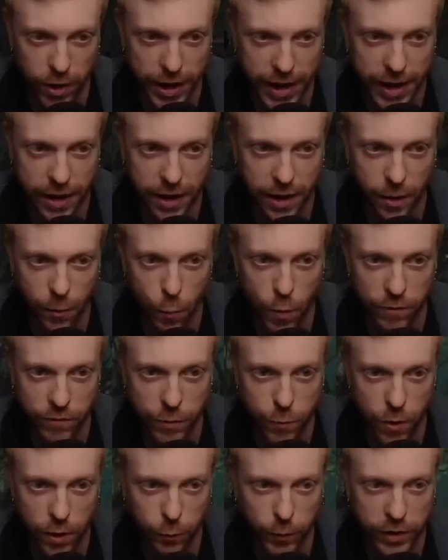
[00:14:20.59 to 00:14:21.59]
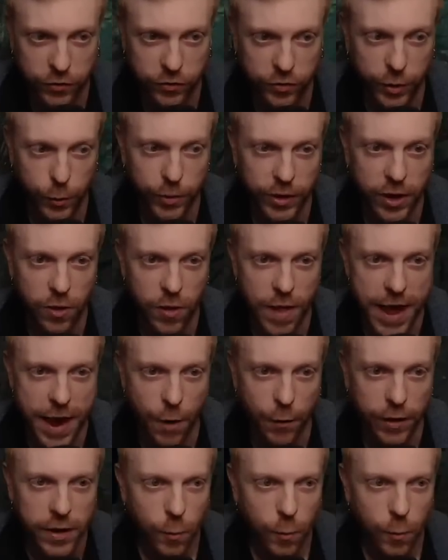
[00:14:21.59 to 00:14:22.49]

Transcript: I had a 1v1 recently with a clown